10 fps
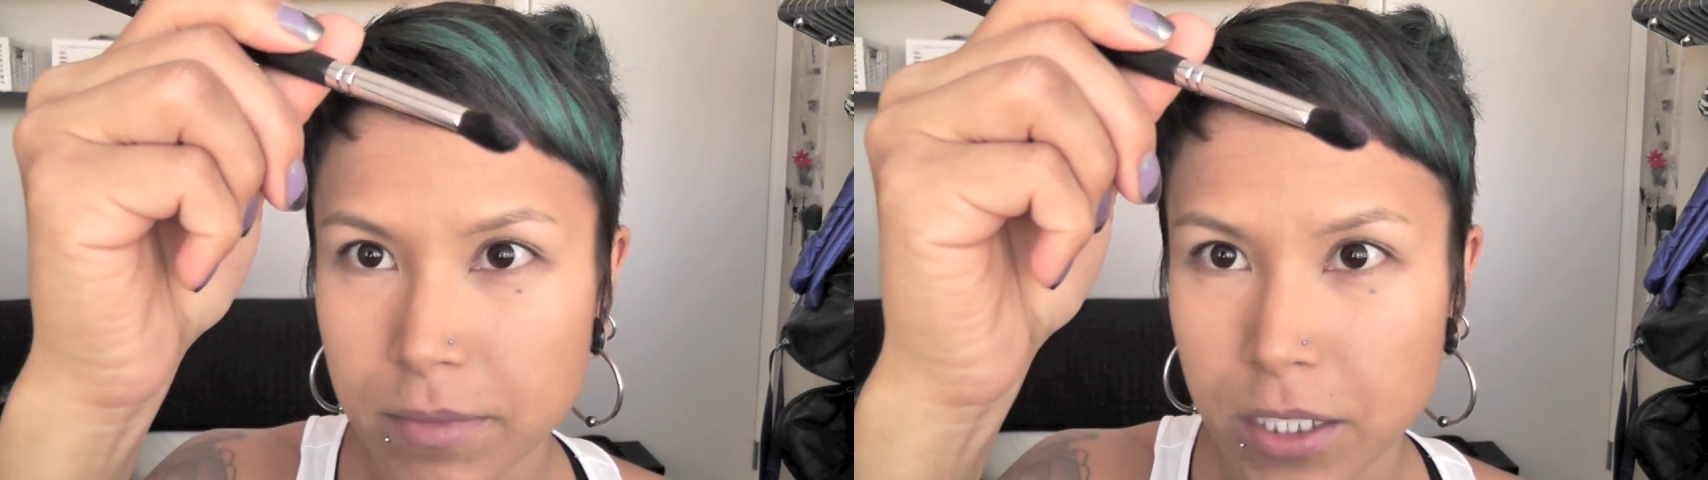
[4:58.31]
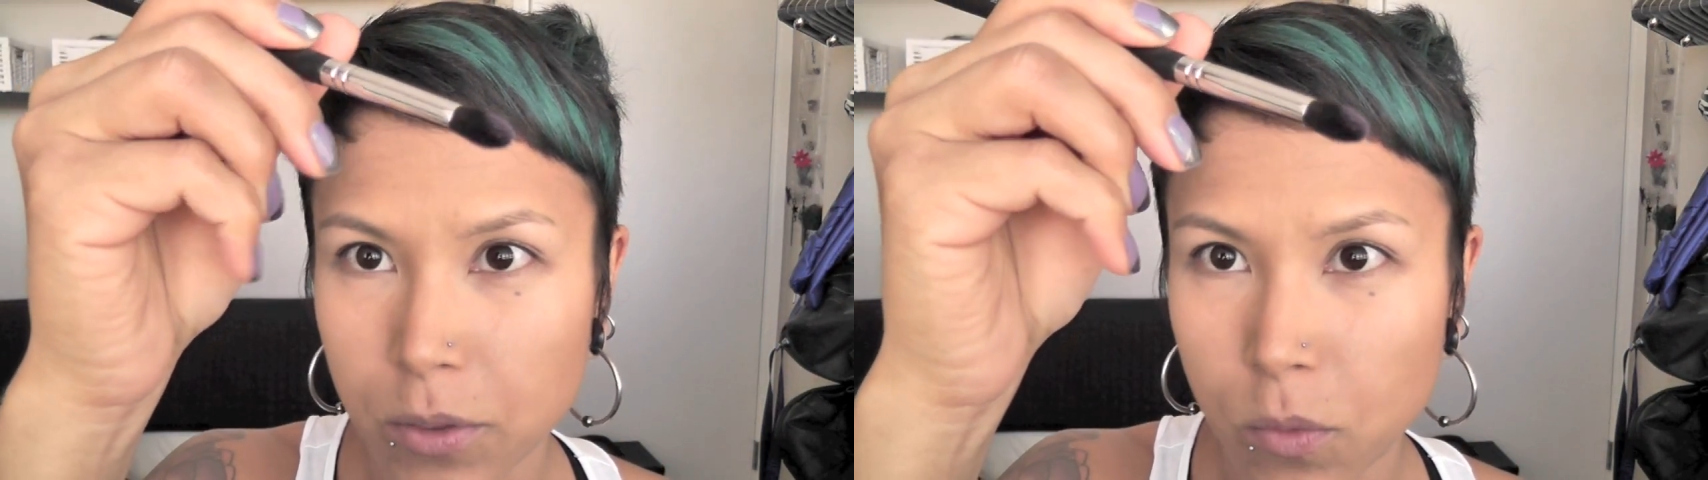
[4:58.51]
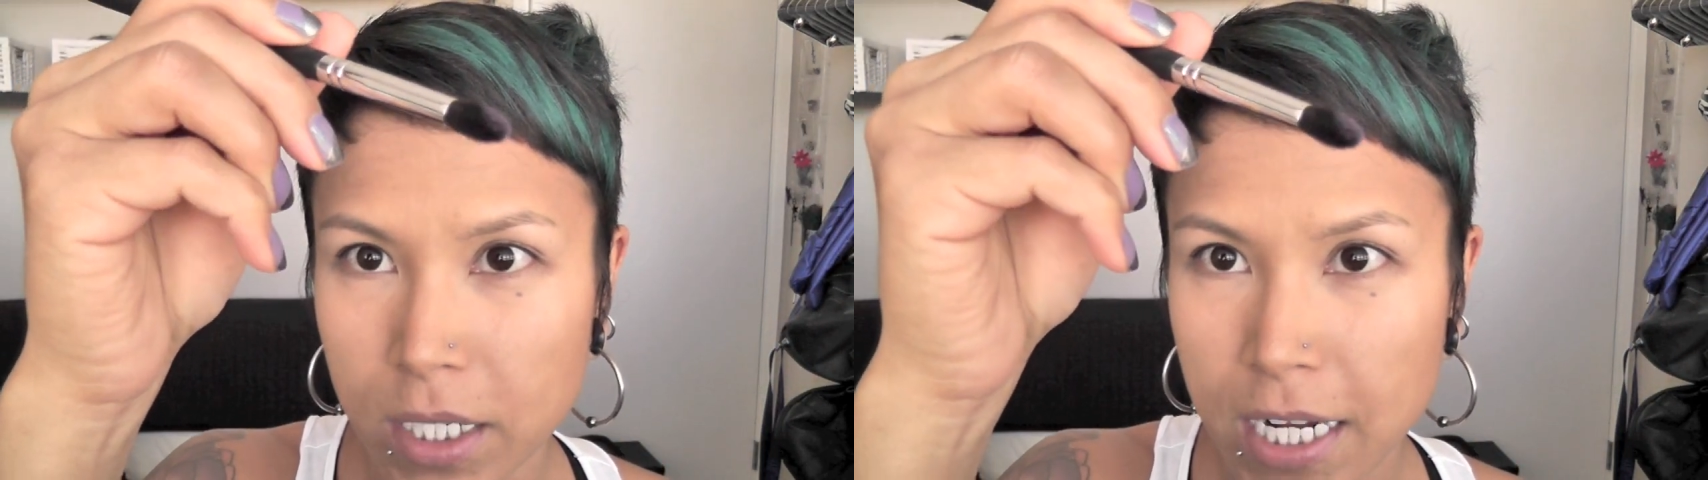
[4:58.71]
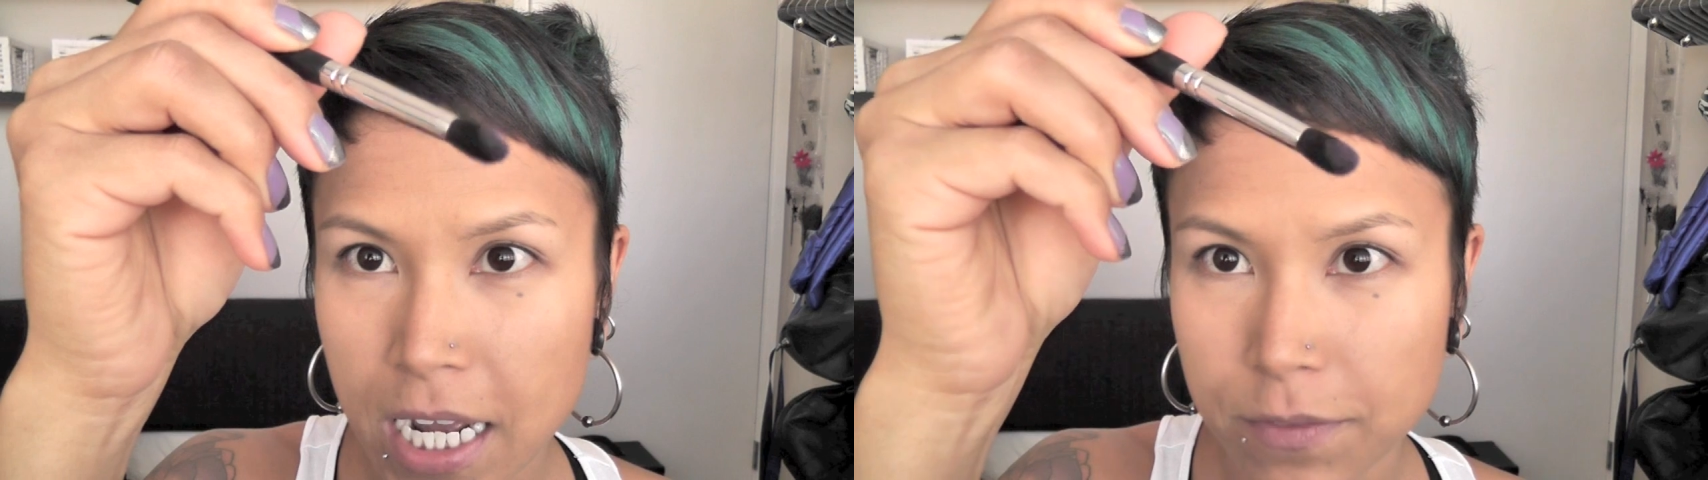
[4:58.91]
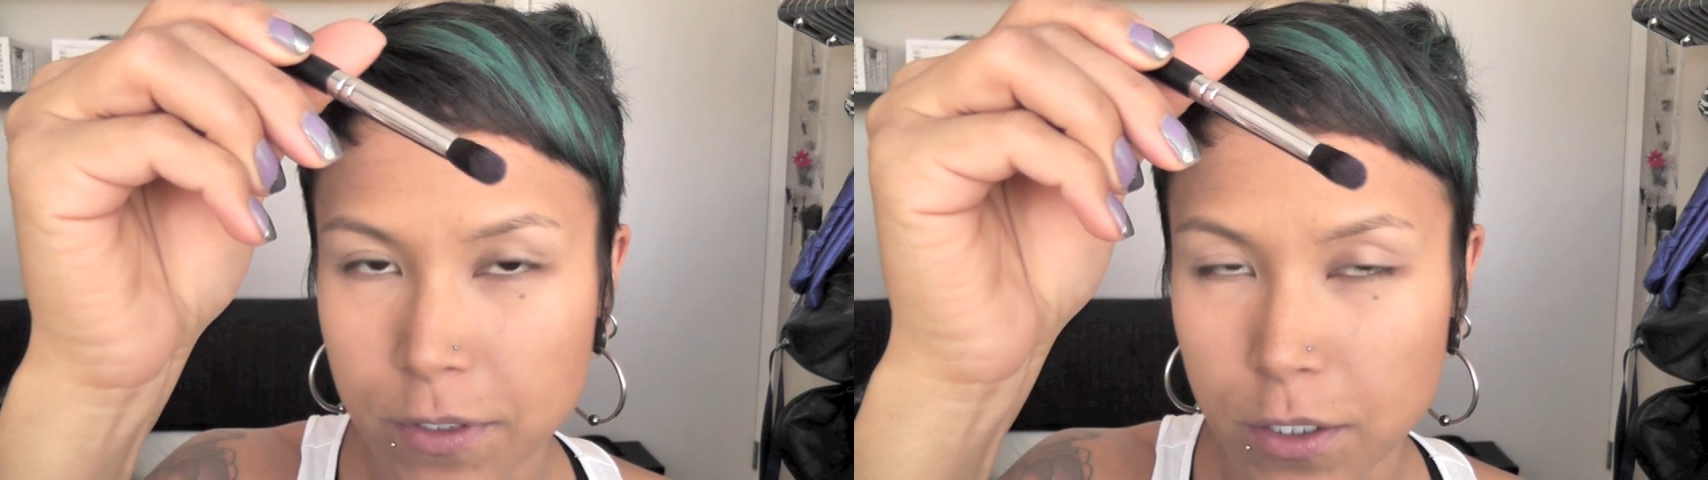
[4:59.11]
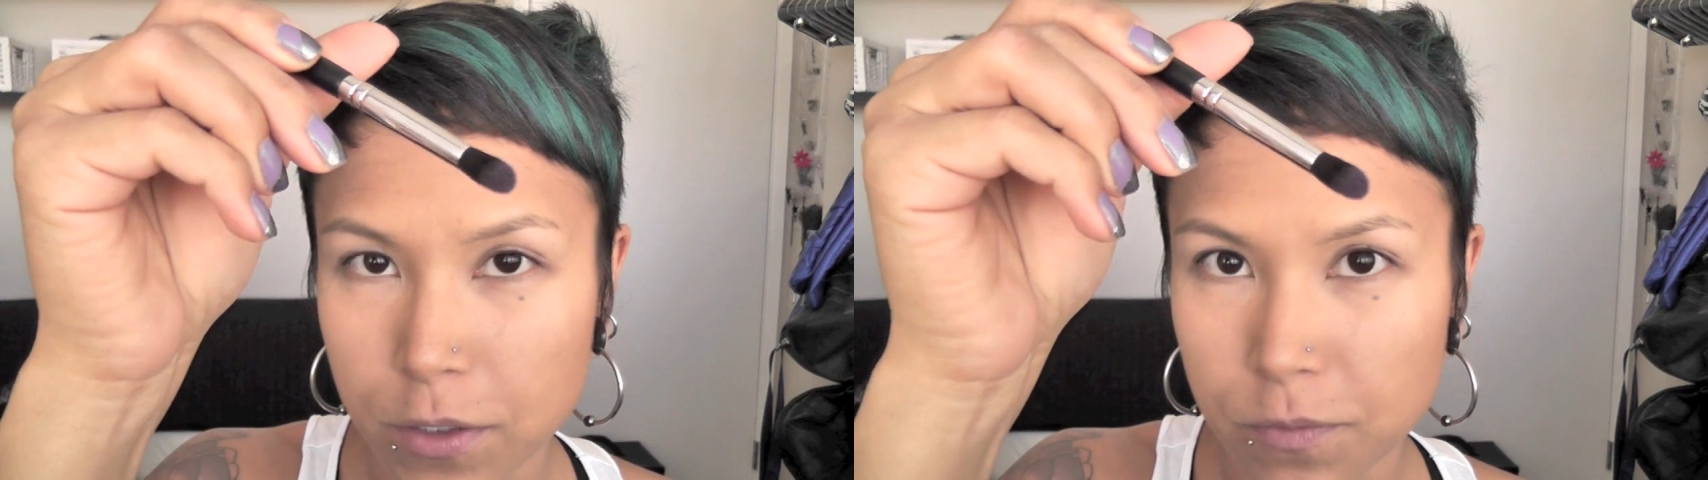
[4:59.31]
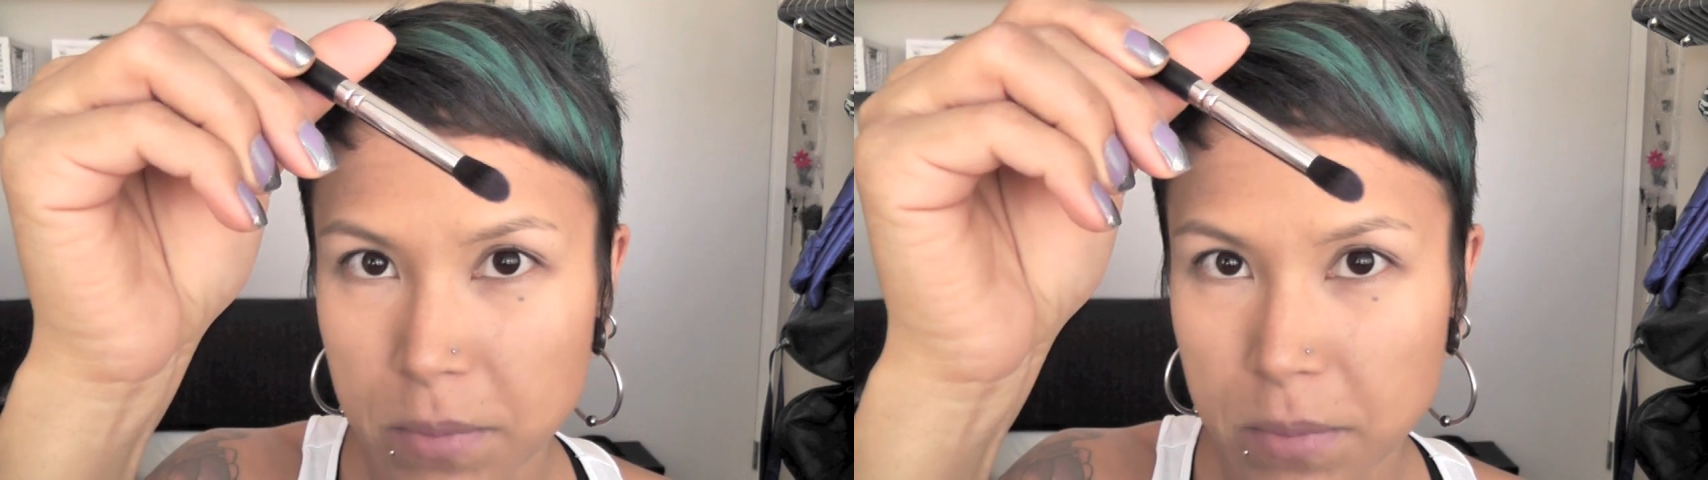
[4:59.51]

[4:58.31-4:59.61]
you know, one half of